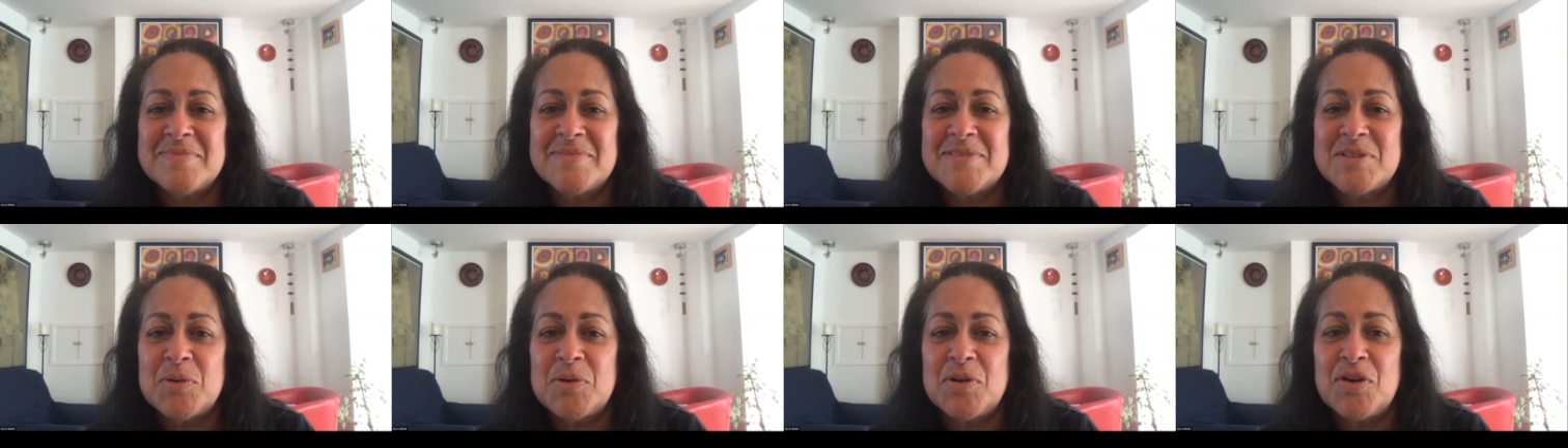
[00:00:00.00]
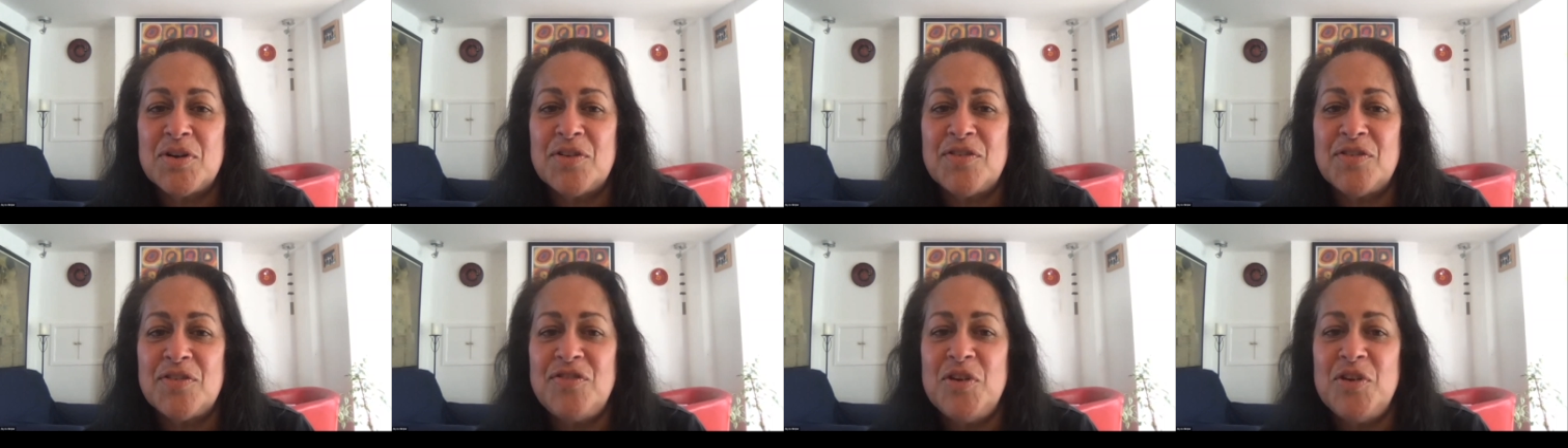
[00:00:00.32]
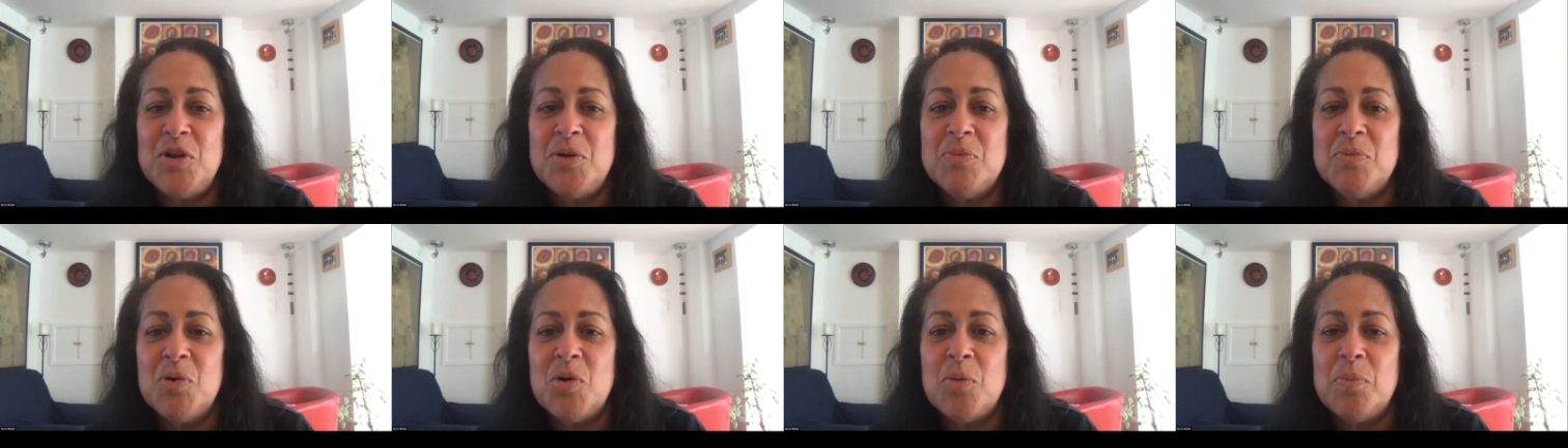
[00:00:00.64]
So we've got a
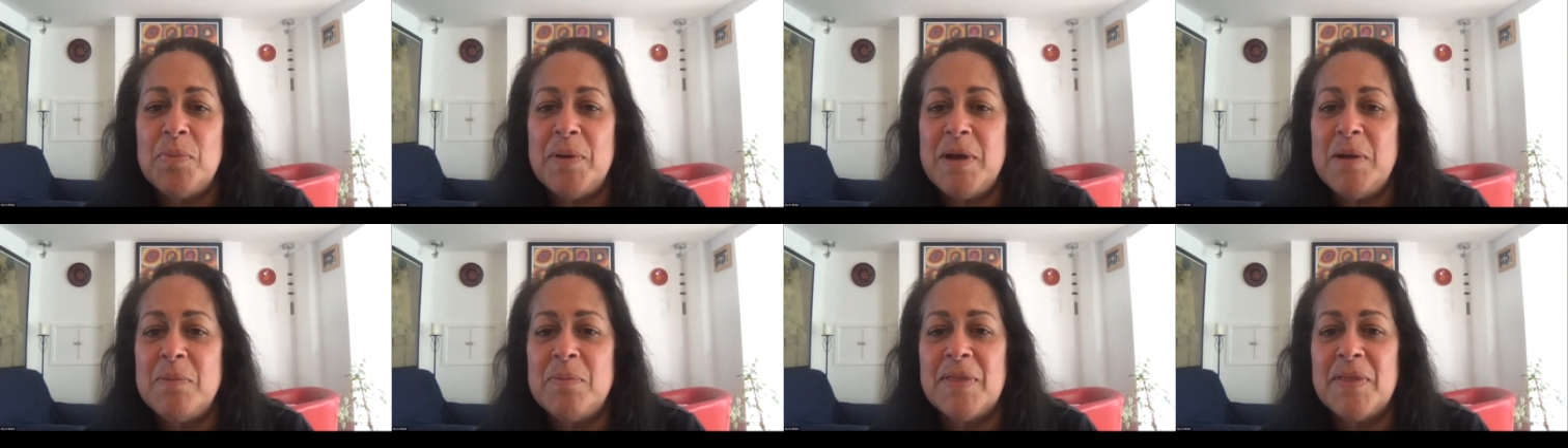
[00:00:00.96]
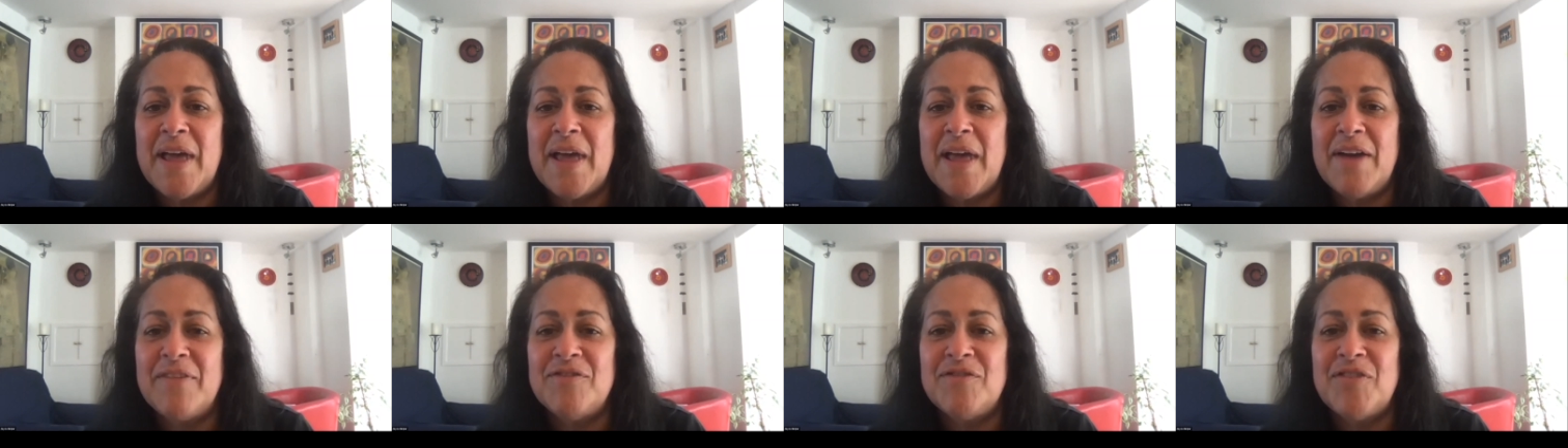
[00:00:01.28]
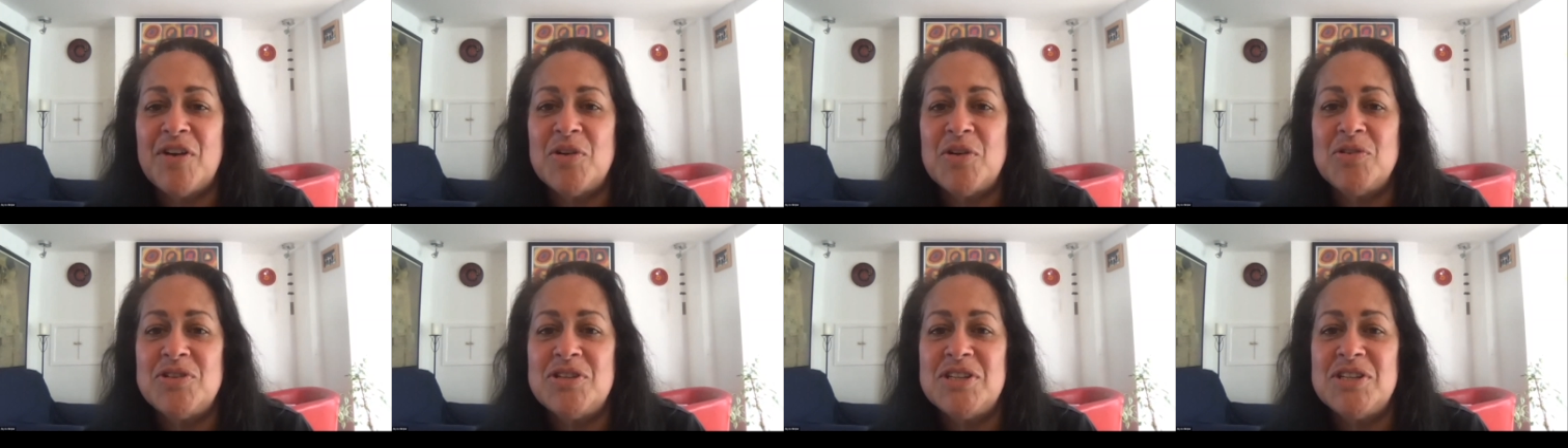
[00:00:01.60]
few more people that haven't
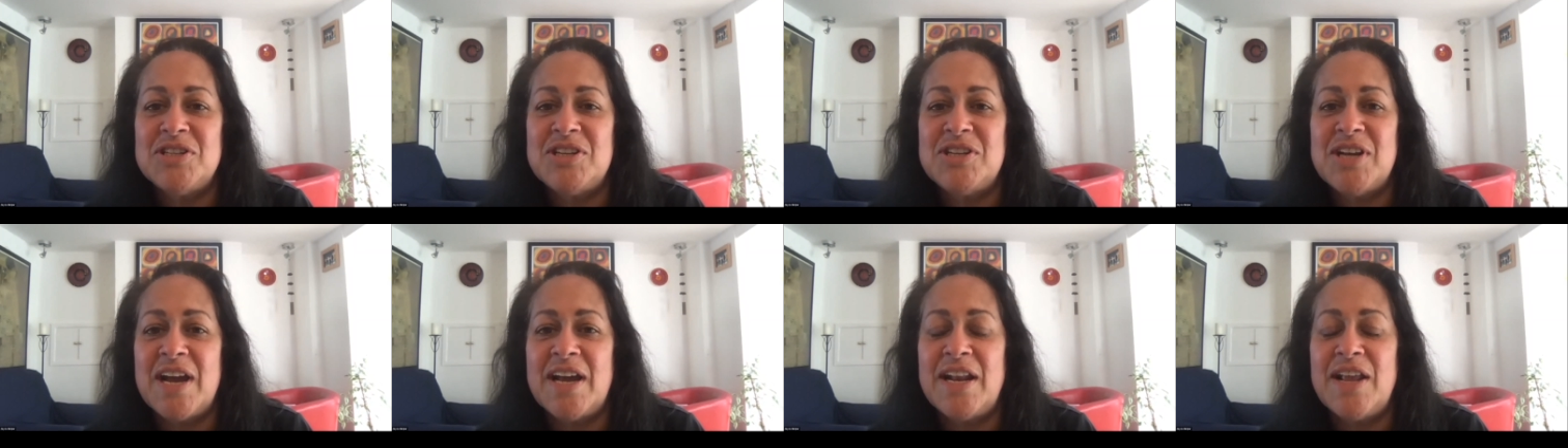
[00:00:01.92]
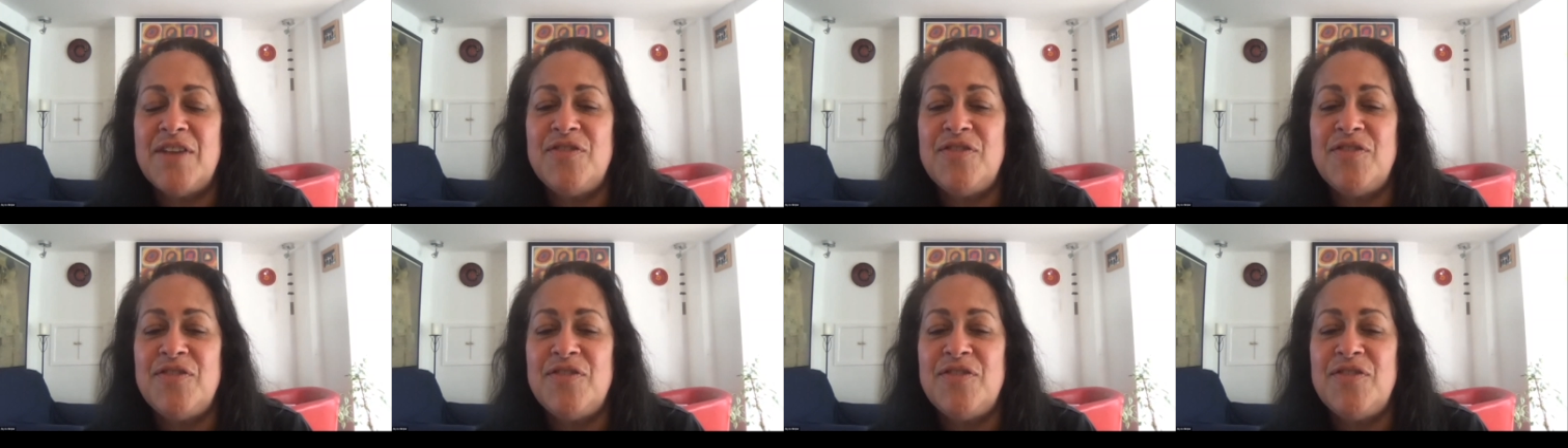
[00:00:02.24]
voted yet.